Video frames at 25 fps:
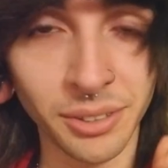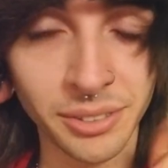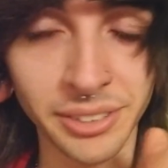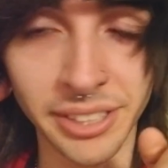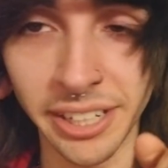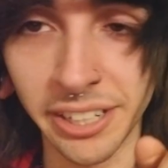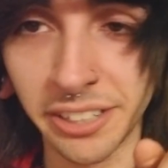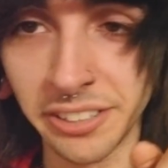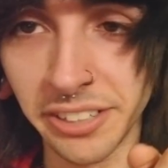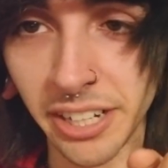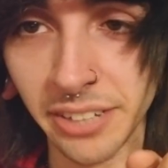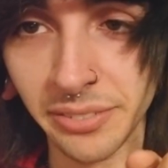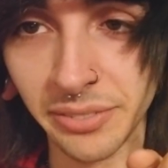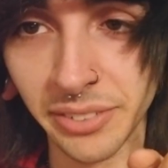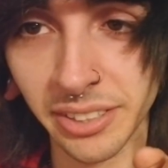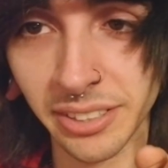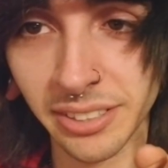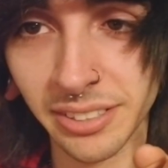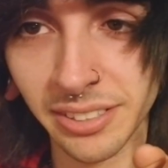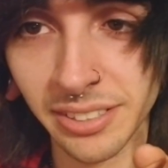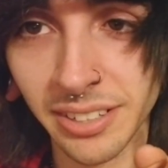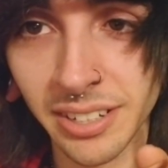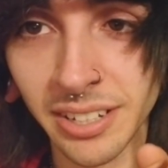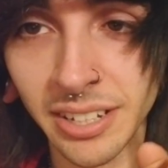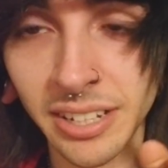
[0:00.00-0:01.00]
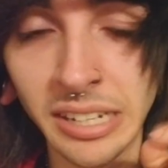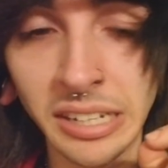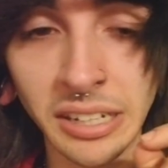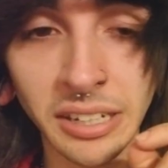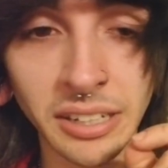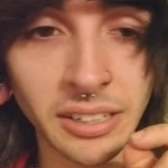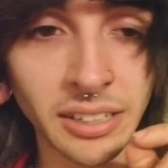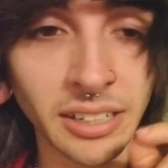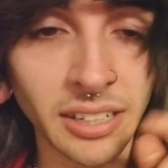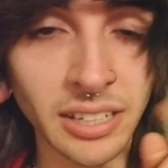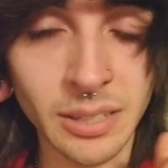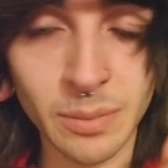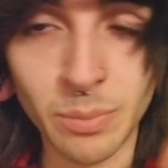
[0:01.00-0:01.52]
take graphics.
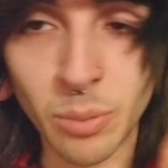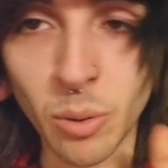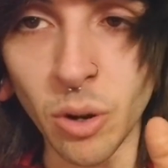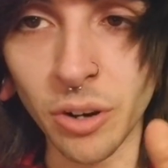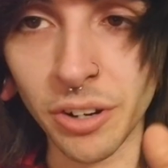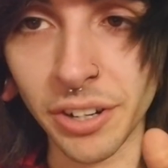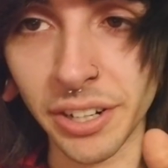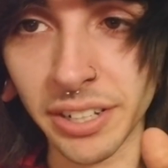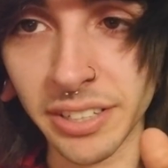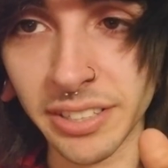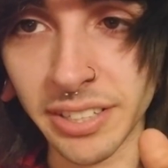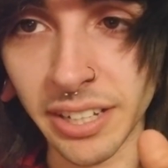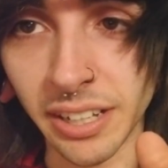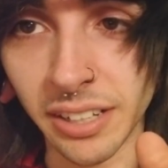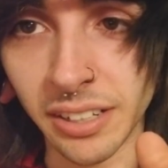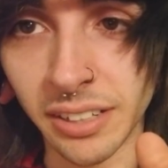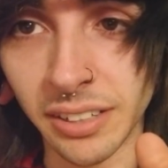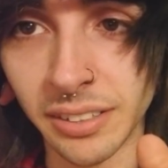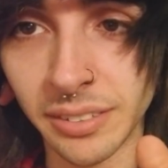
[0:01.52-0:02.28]
It's boring as hell.